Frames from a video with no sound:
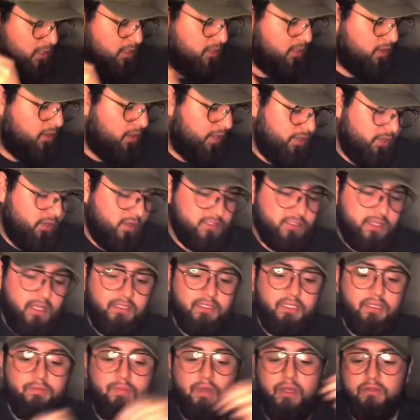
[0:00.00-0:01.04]
And you also got to
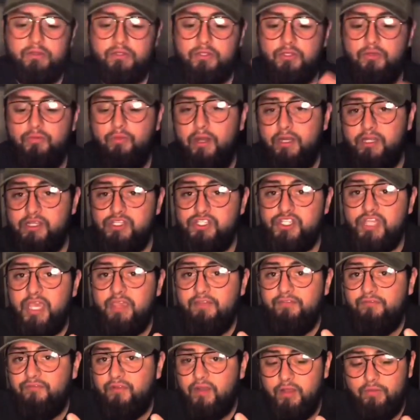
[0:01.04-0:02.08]
think about, do you want a
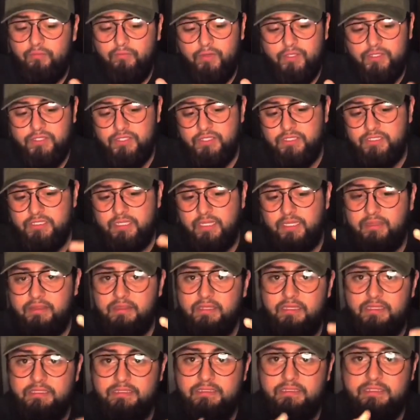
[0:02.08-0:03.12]
J-frame, which is like
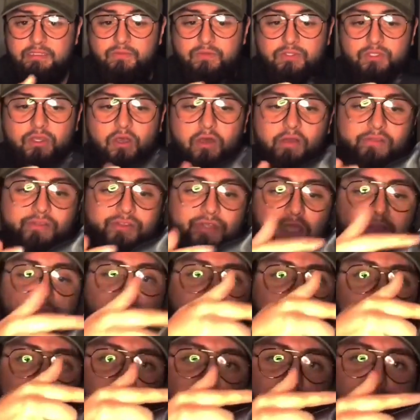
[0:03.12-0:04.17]
this. This is what you call a
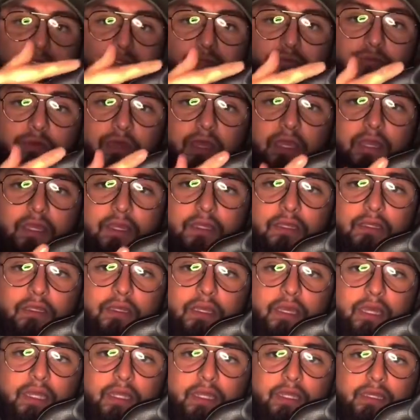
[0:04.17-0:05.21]
J-frame, just the way
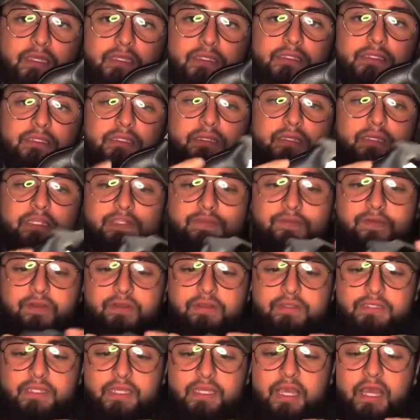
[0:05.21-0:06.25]
it is as far
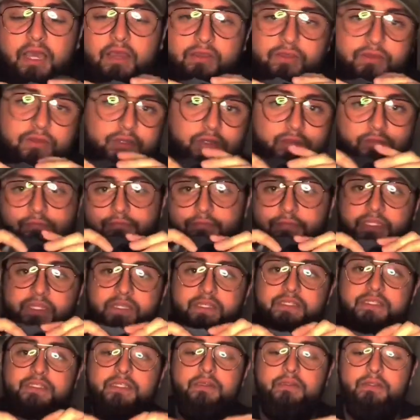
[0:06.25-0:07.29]
as like how you could
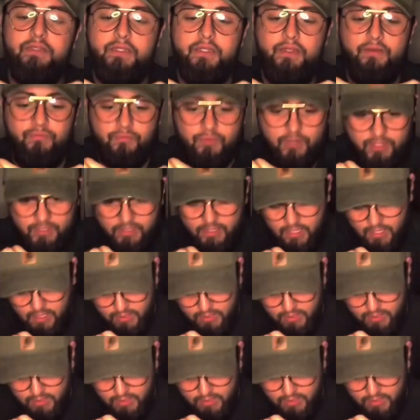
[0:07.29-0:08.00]
conceal it and whatnot.